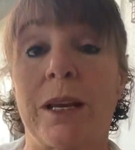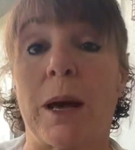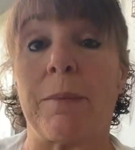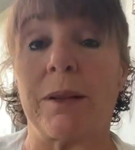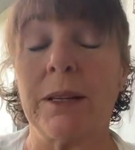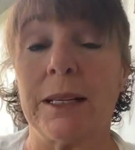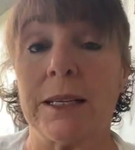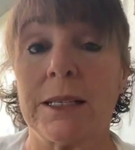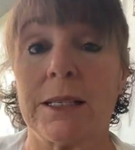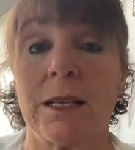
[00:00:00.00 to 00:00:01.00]

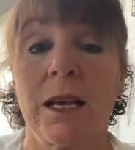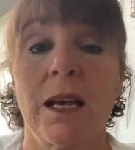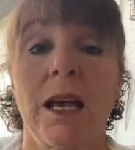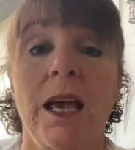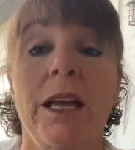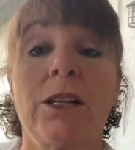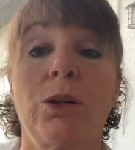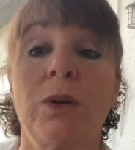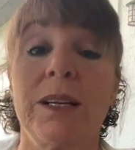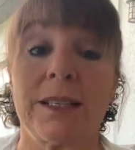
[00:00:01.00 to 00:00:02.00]
abilities,
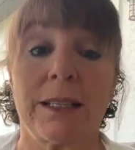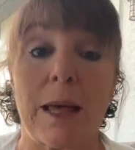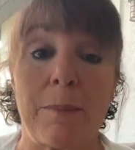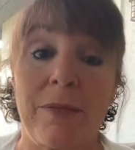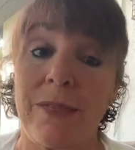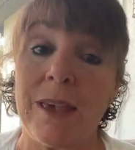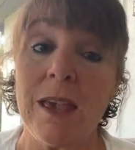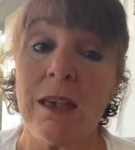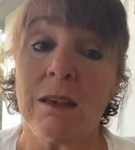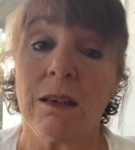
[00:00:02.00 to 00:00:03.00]
including
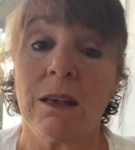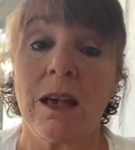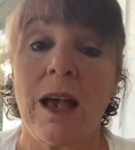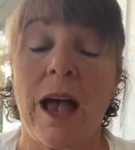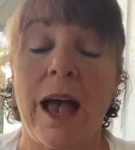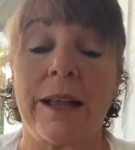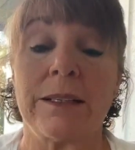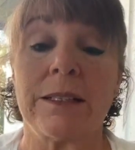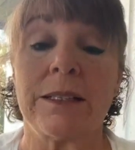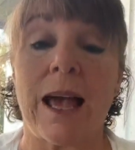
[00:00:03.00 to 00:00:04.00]
telepathy
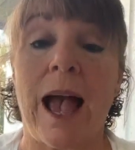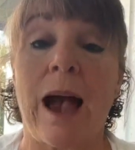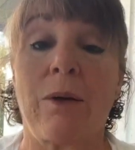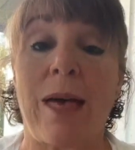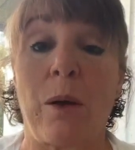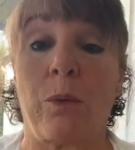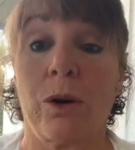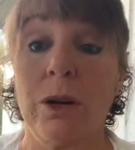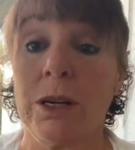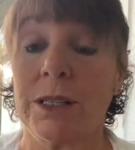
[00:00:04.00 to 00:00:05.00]
and how that
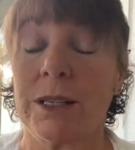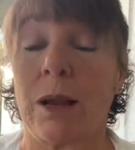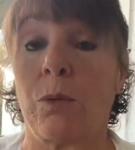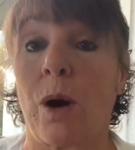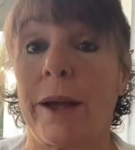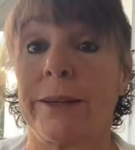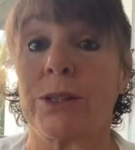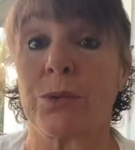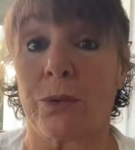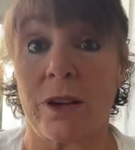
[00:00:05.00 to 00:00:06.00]
works and why
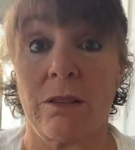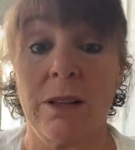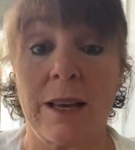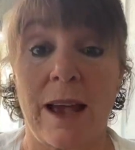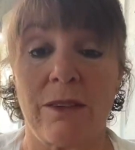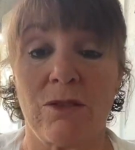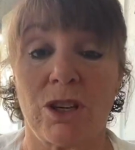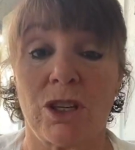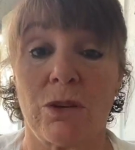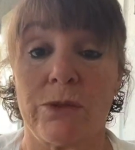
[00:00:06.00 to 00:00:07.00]
it's real and how you
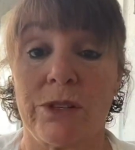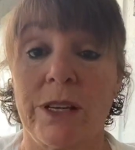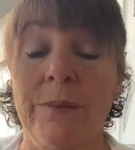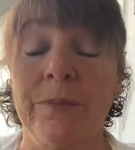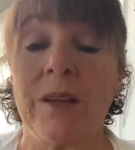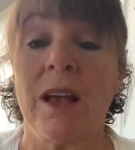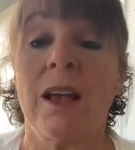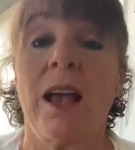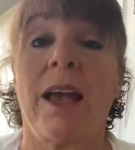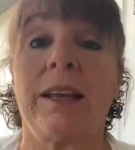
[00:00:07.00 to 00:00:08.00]
can use it.
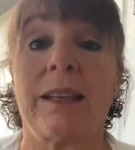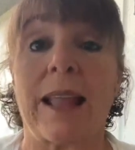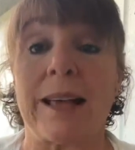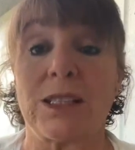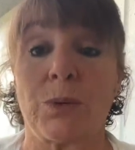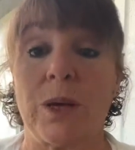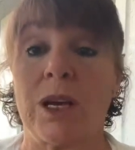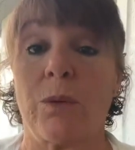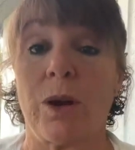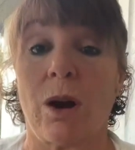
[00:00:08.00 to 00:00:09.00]
And last
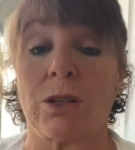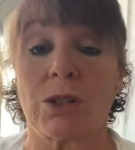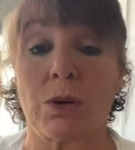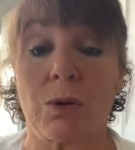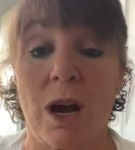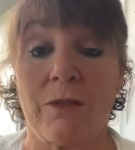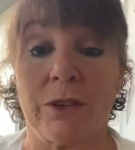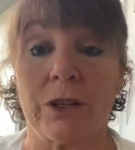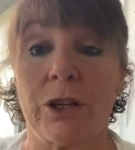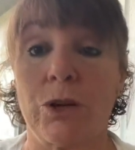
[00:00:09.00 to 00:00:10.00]
week, we also
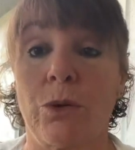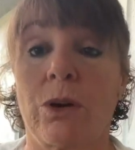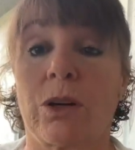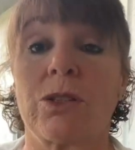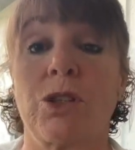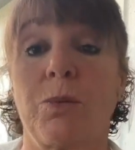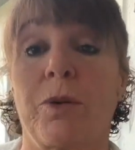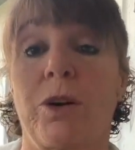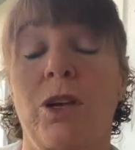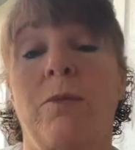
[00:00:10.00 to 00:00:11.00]
covered your
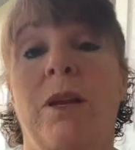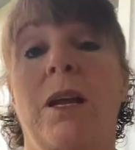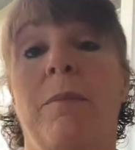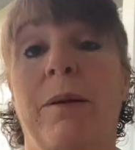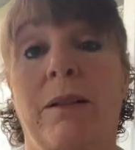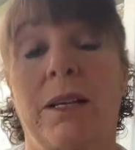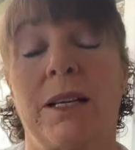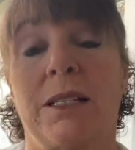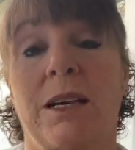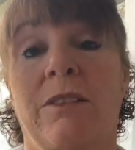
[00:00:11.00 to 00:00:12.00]
superhuman
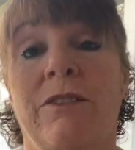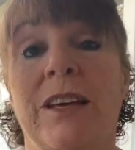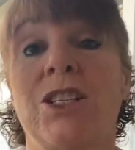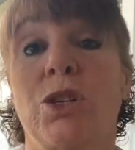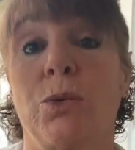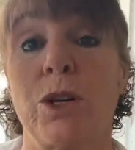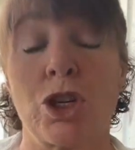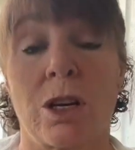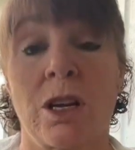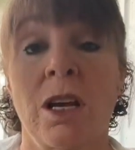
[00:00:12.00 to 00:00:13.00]
abilities of
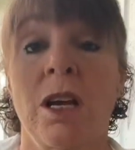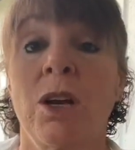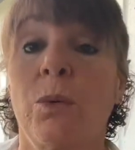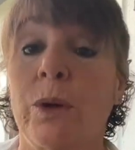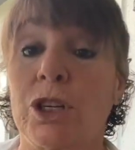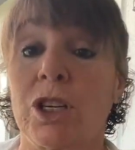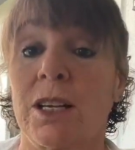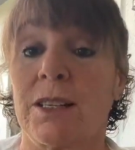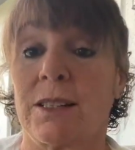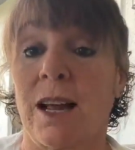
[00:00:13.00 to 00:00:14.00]
intuition, which
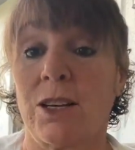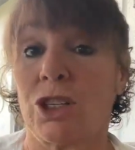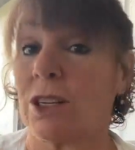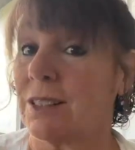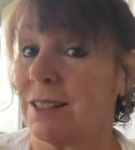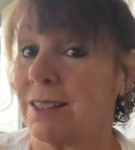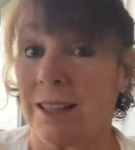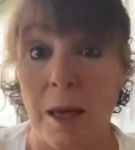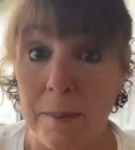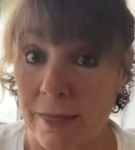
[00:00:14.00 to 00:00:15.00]
is not just
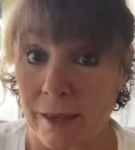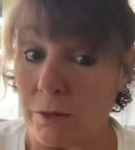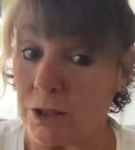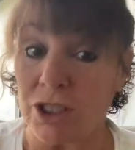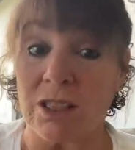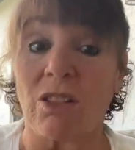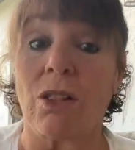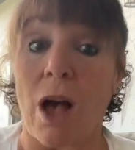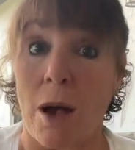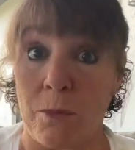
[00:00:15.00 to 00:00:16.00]
telepathy, which is a
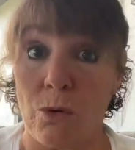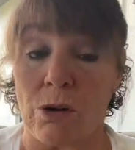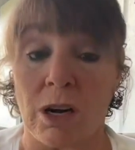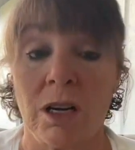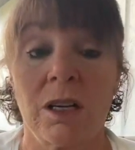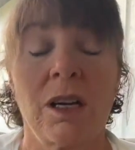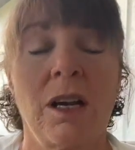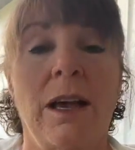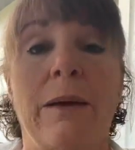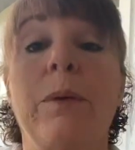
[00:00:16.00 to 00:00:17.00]
lot more.
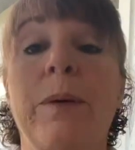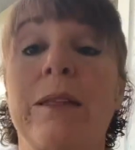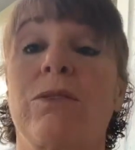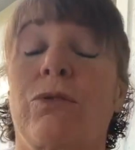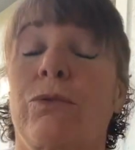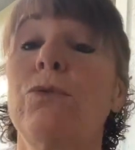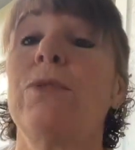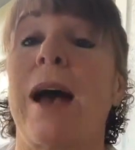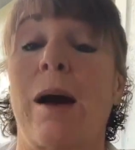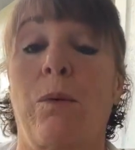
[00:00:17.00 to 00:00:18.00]
And we went through
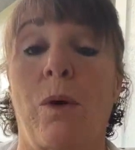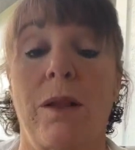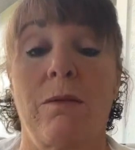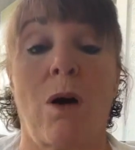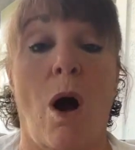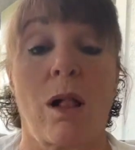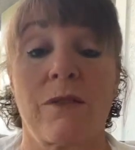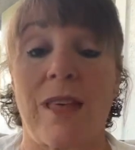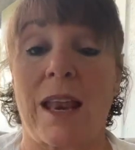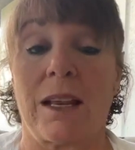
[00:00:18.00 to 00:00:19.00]
that, what all
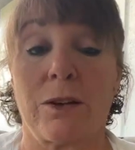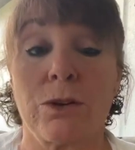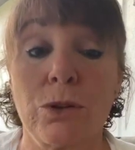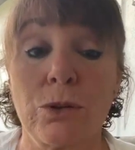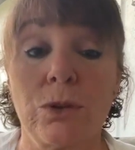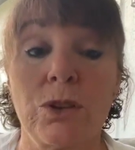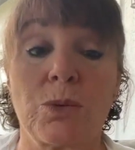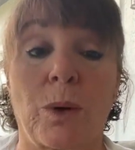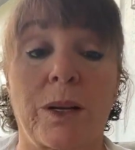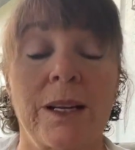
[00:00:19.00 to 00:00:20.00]
of that includes,
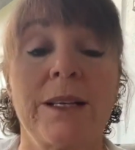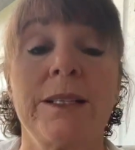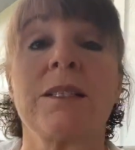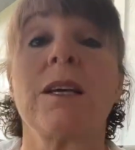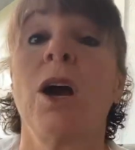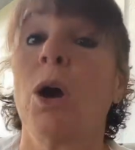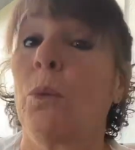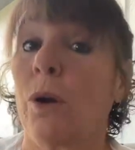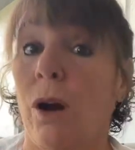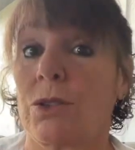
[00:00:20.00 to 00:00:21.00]
what it is.
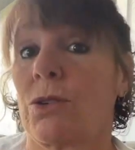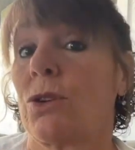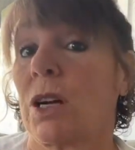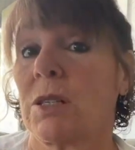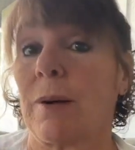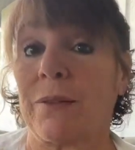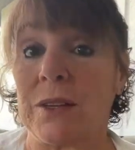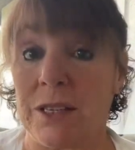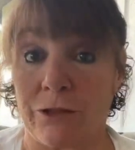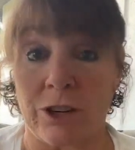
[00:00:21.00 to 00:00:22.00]
We also talked about the
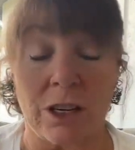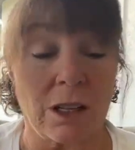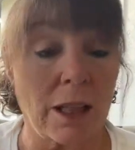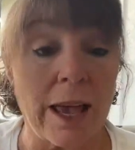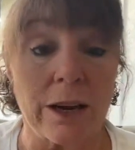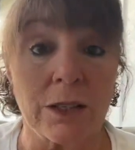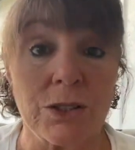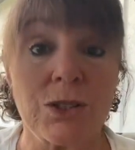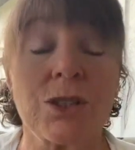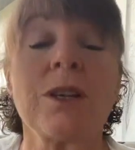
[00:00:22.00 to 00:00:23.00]
different
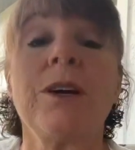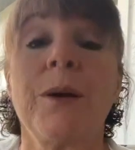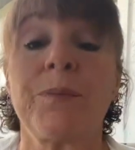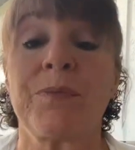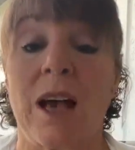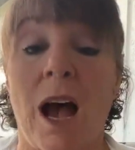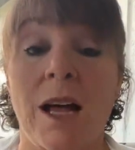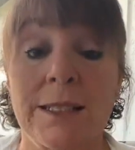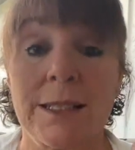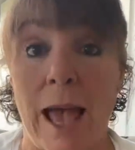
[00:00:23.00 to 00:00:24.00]
clairs, the
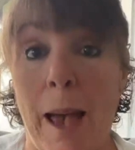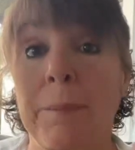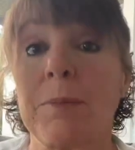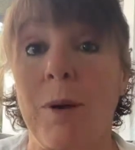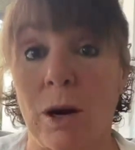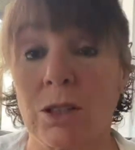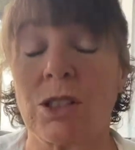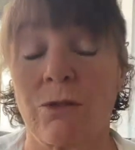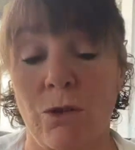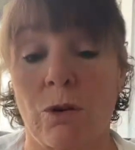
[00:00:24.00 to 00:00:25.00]
untapped parts
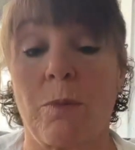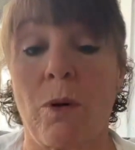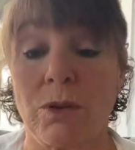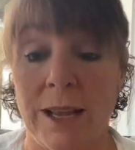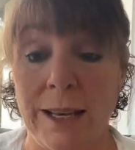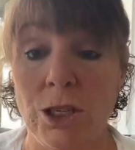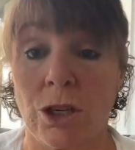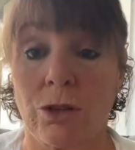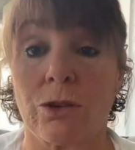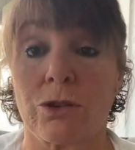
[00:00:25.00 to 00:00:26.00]
of your
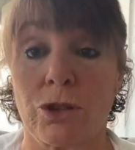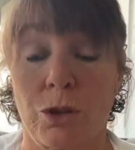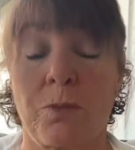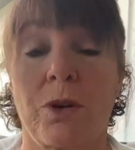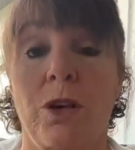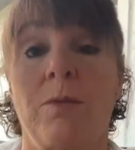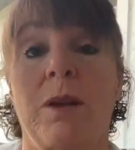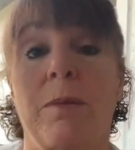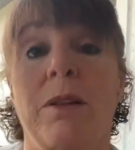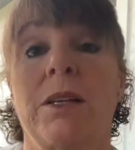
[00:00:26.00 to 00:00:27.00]
potential, your superhuman
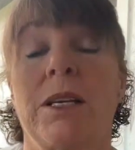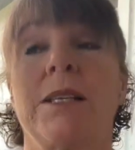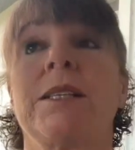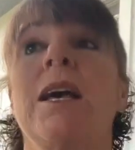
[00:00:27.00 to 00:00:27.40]
abilities,